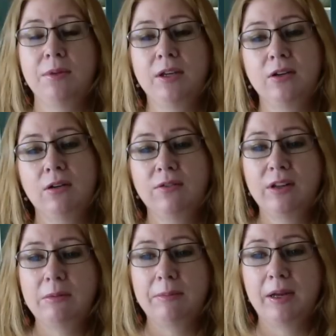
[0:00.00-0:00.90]
thinking, oh, I
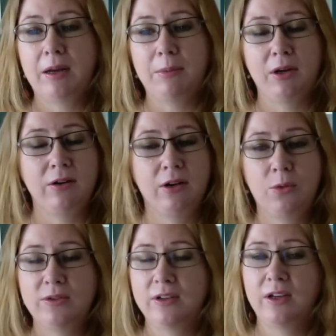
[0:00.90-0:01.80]
feel a bit better, but I know
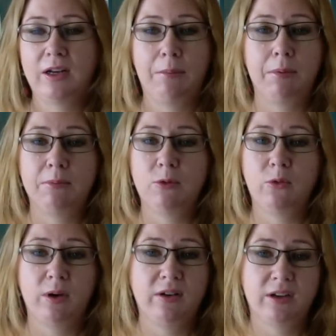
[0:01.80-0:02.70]
once I get up and move
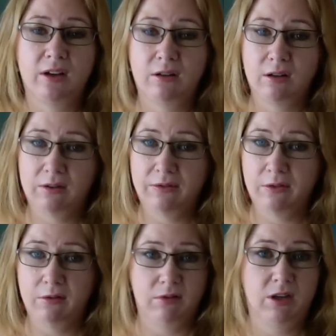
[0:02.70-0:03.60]
around again, I'm going to
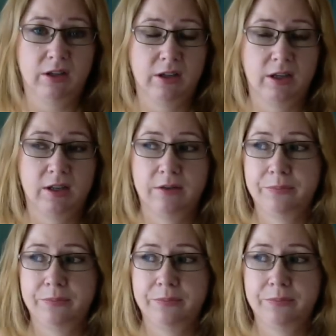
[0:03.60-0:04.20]
feel yuck again.